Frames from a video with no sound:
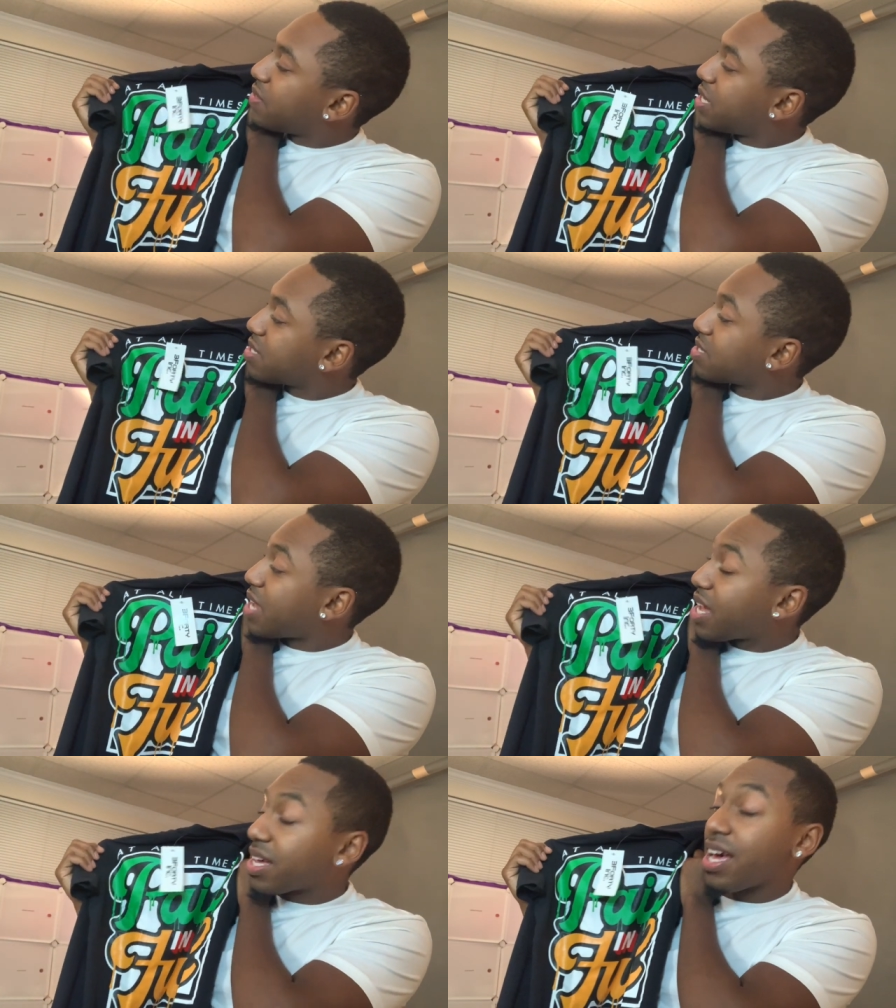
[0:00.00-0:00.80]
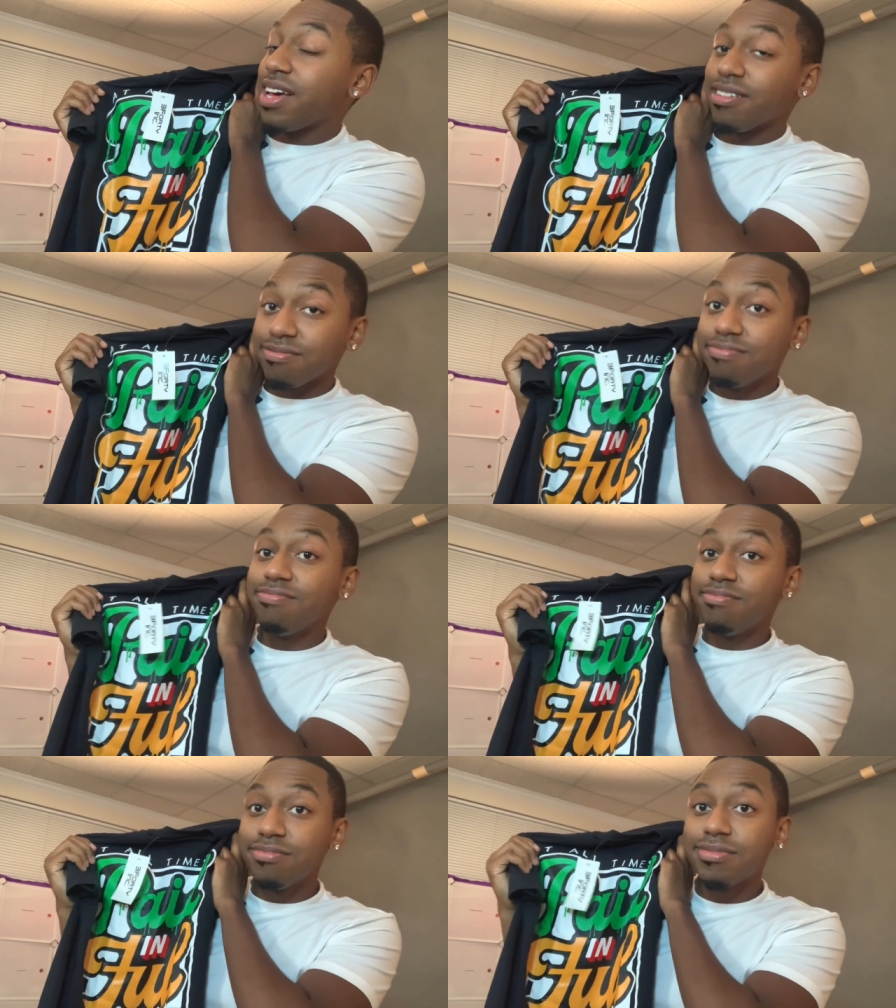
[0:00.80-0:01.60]
this like a
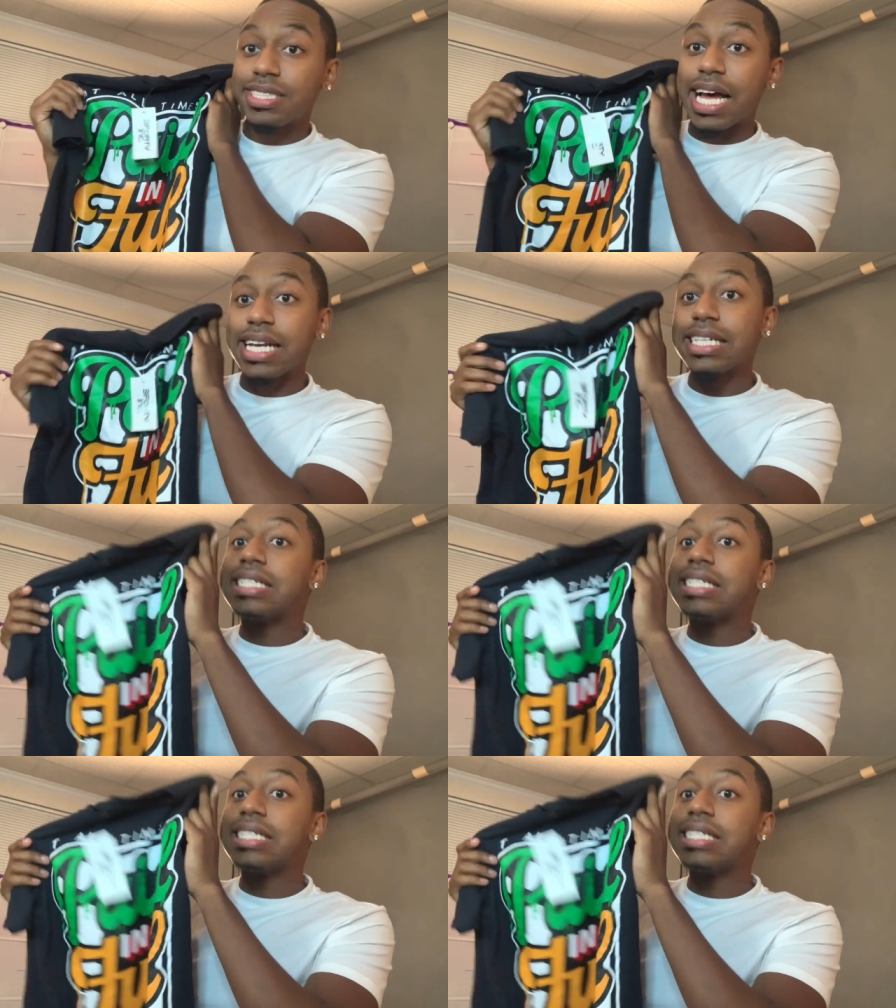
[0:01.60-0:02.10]
solid